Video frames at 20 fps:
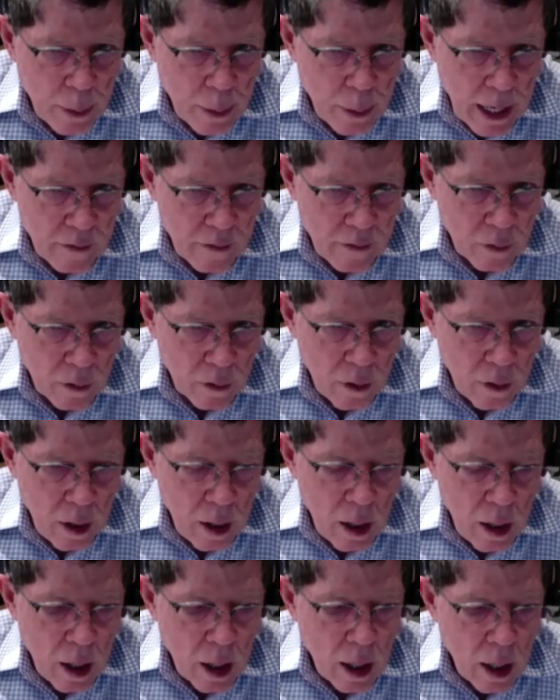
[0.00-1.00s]
impactful.
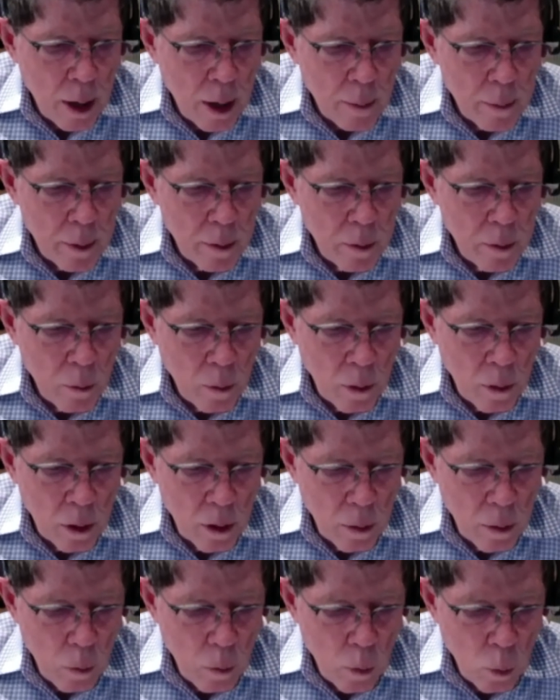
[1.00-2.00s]
Probably
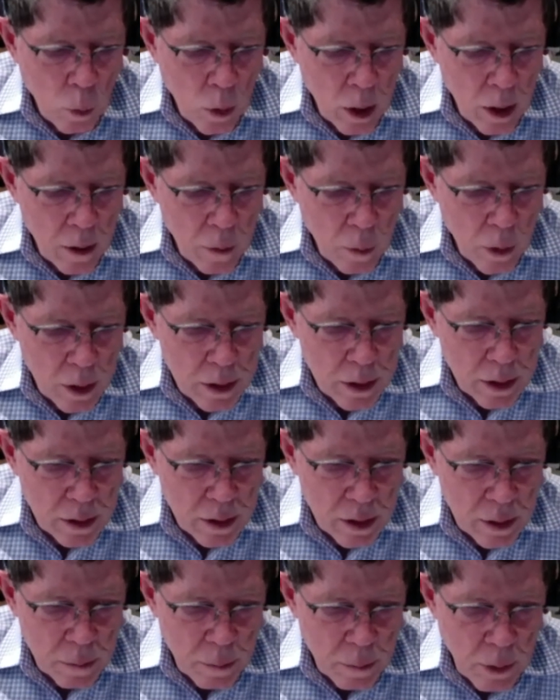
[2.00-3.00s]
um, one of the ones
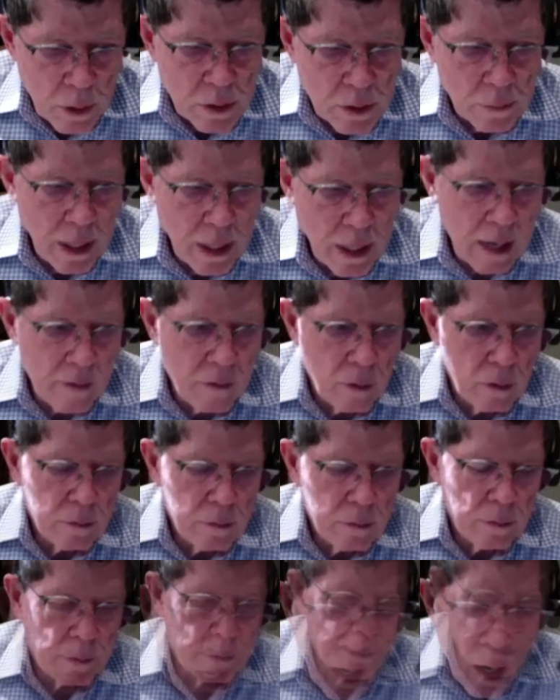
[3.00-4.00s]
that's most impactful.
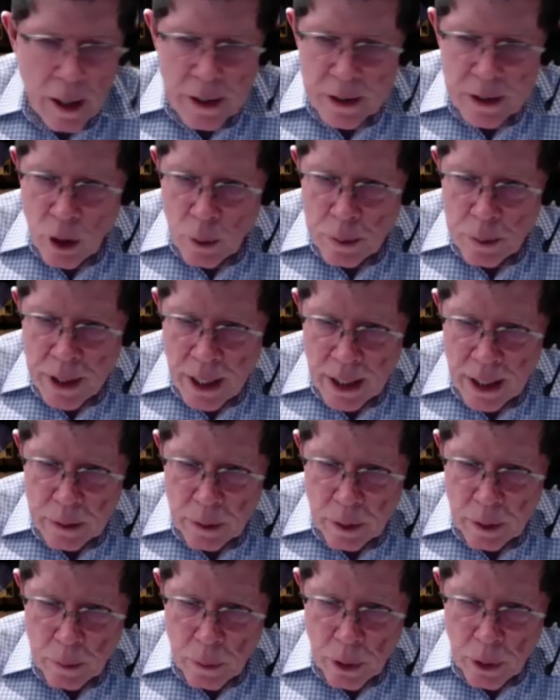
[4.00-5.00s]
Art Sobczak's
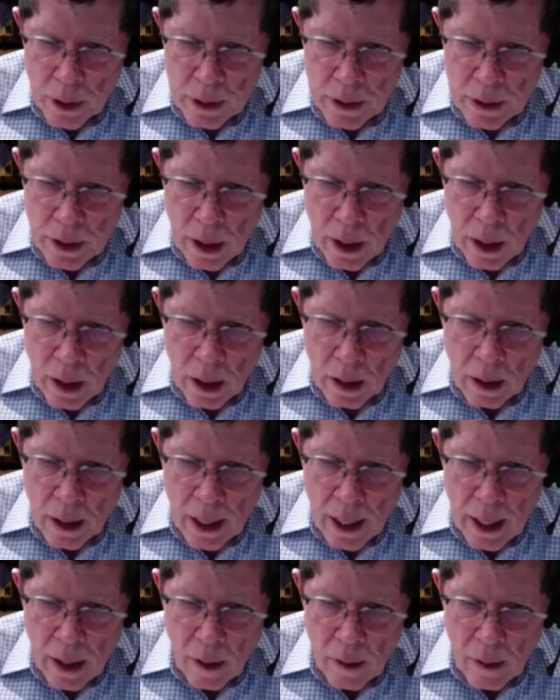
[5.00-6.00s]
written book
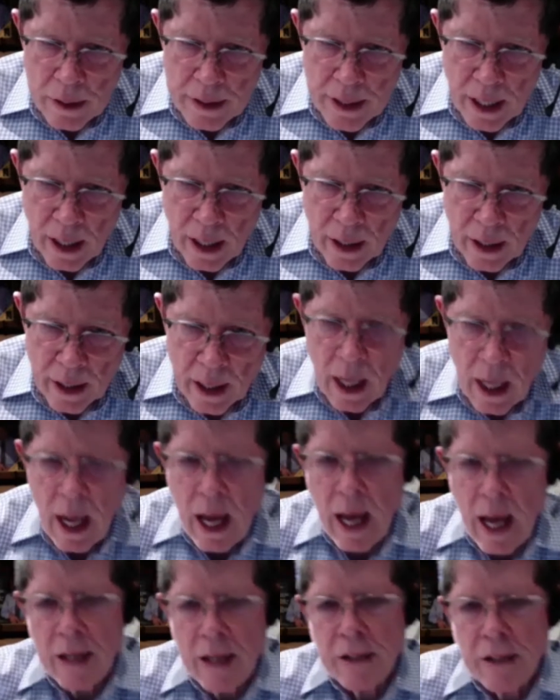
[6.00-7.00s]
okay, on selling.
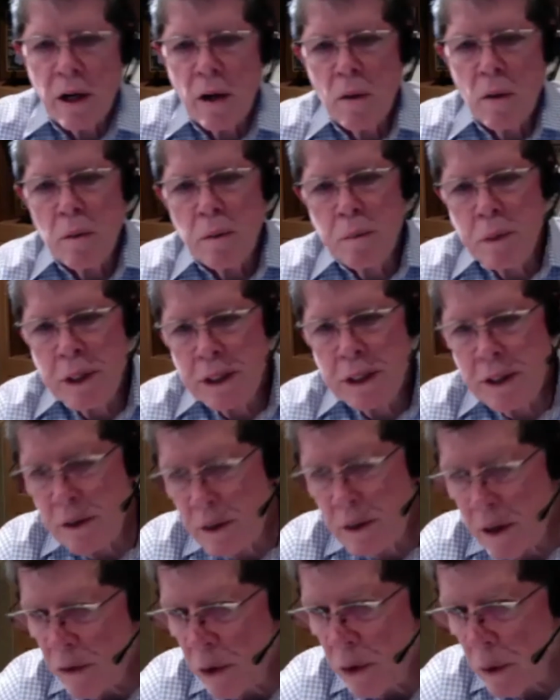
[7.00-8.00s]
And so, but they're
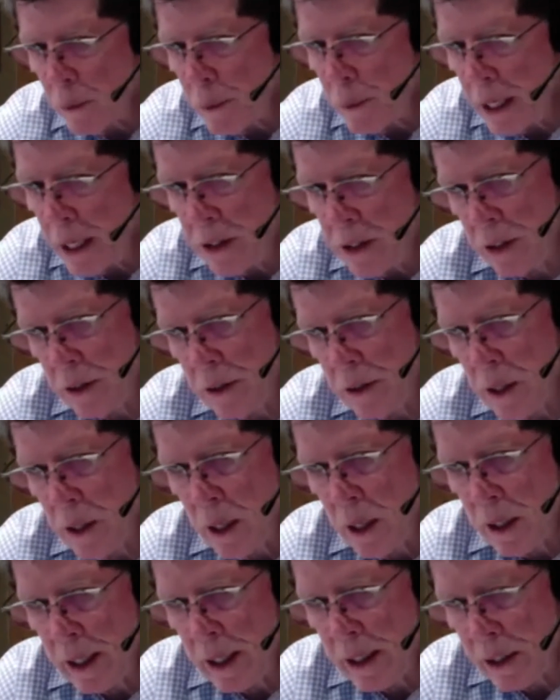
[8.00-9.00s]
different pitches.
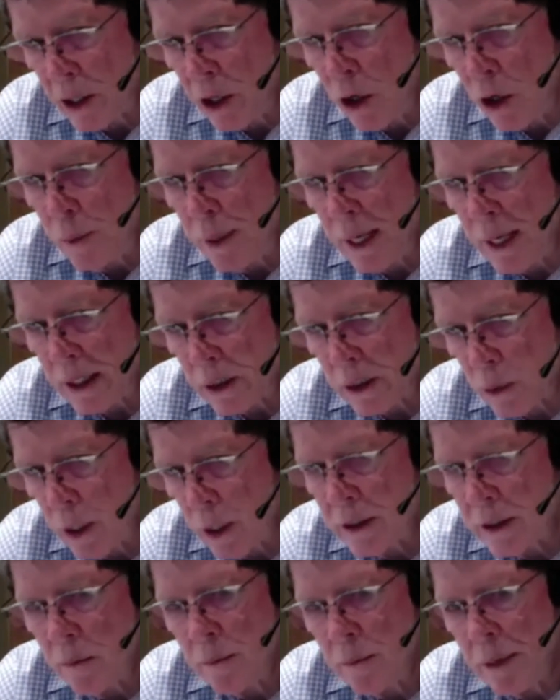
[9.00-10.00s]
Like the QBS,
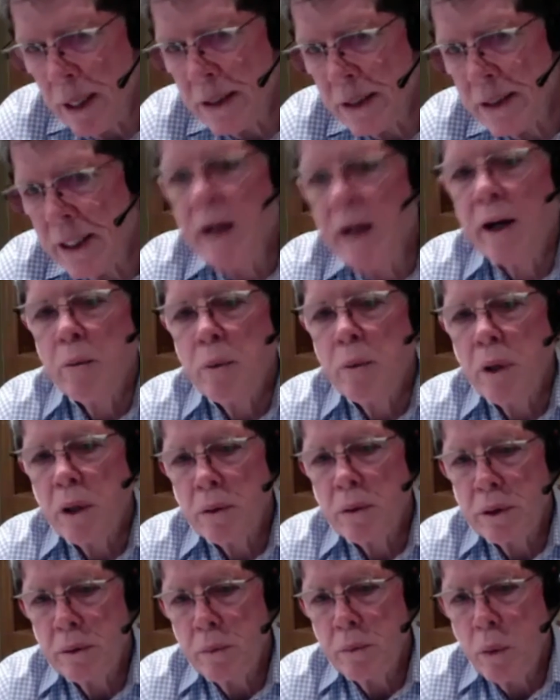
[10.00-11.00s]
question-based selling book
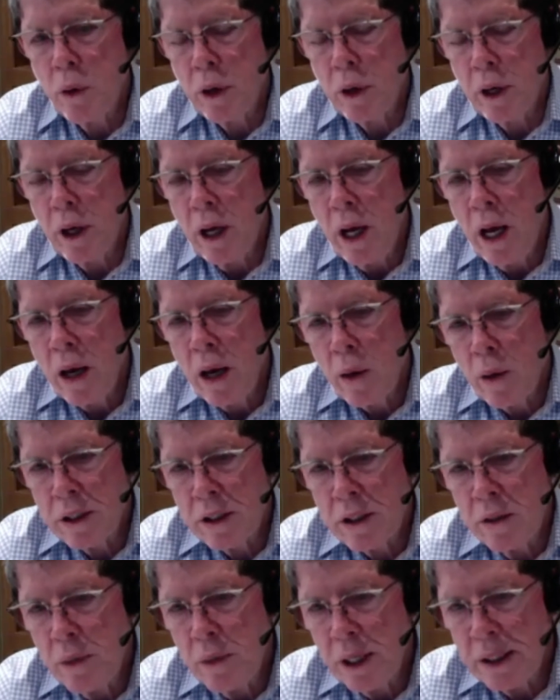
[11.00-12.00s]
was important.
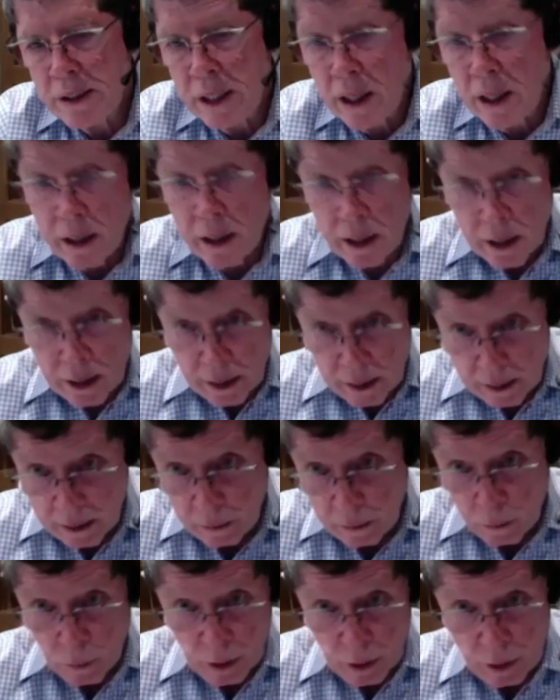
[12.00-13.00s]
Question-based selling, and
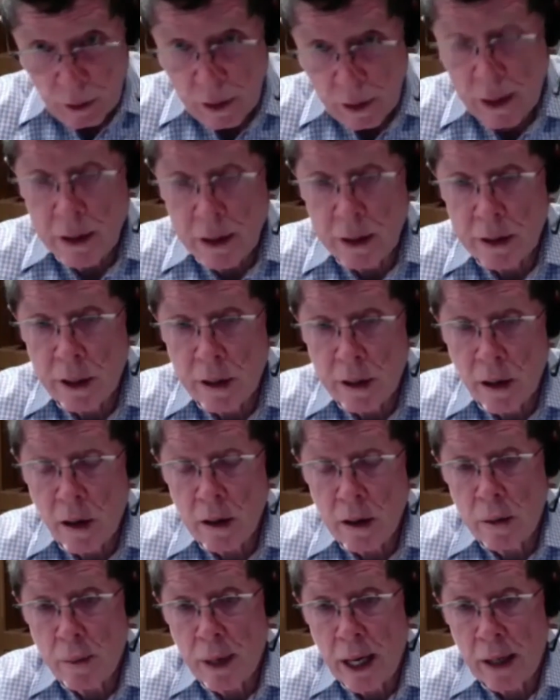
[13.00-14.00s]
what you and I just
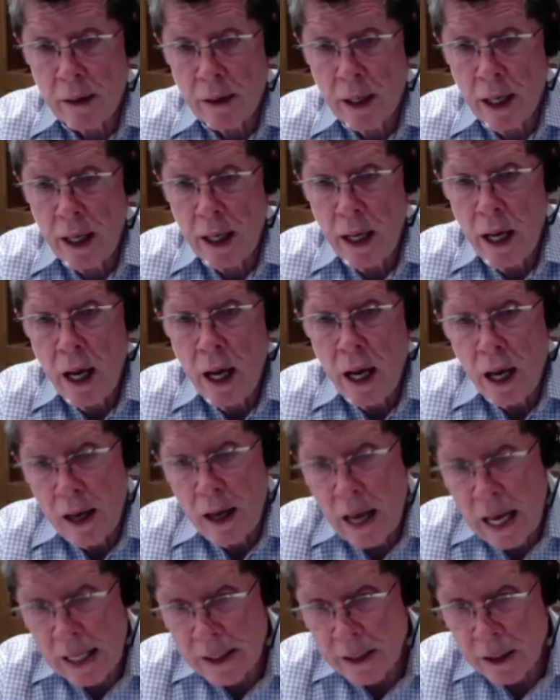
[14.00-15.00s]
talked about, okay,
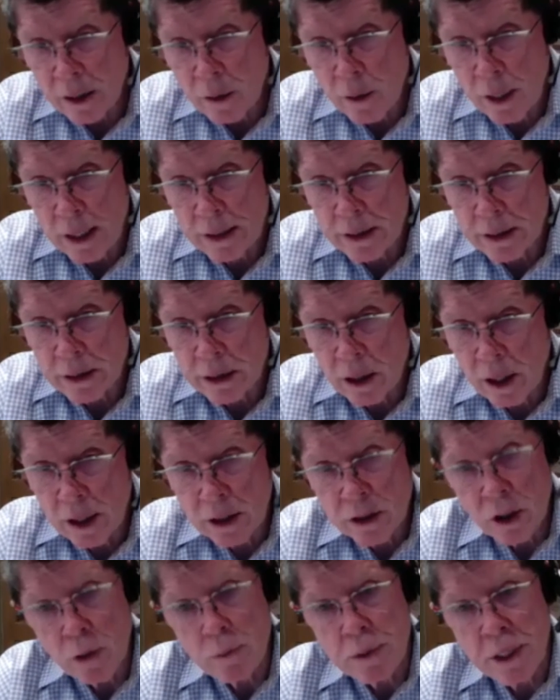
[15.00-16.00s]
asking the questions. Art
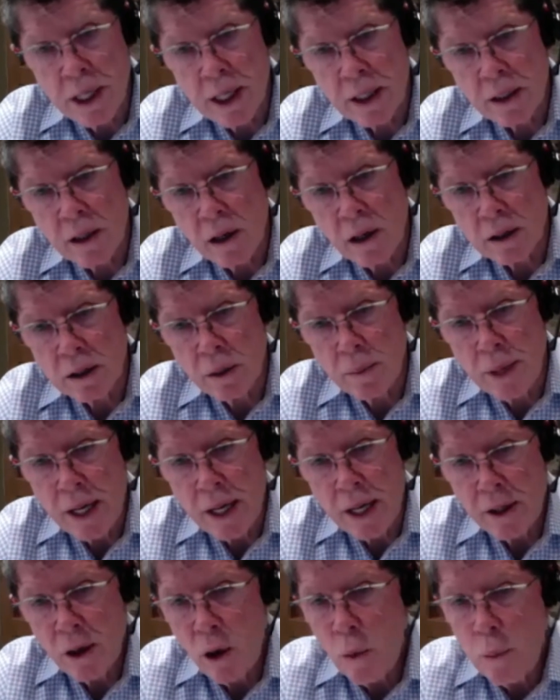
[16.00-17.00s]
Sobczak talks
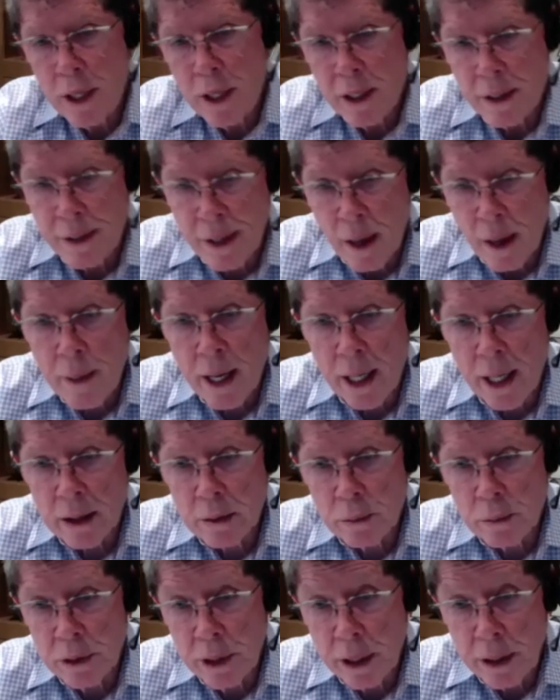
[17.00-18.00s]
about don't be a dumbass
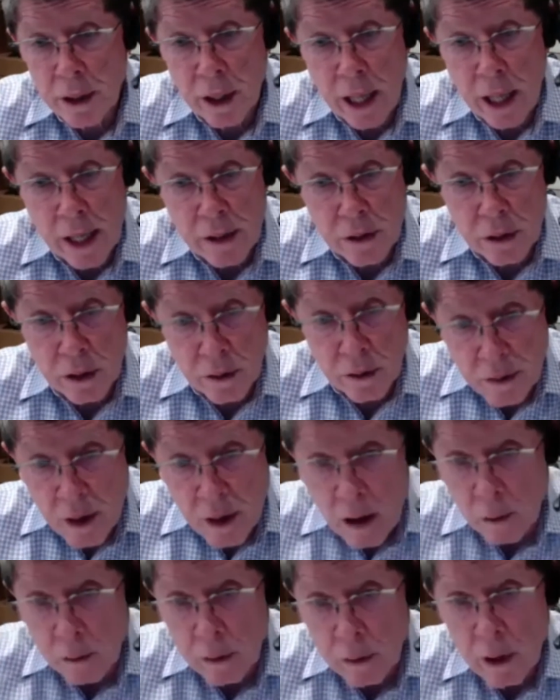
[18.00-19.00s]
when they answer the
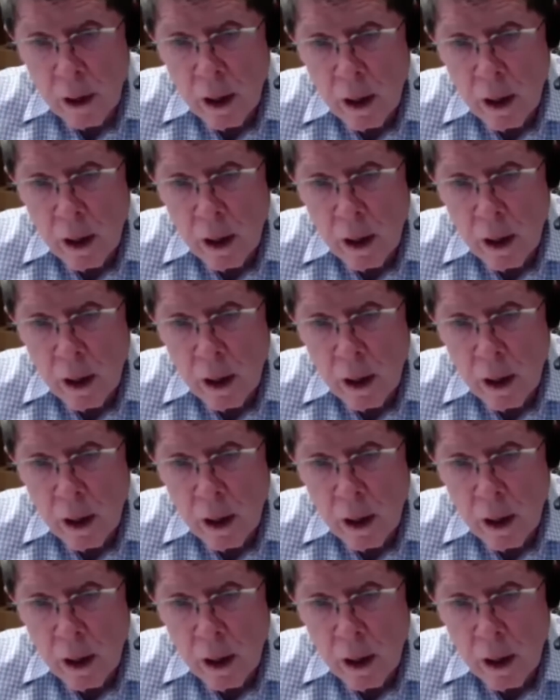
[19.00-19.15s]
phone.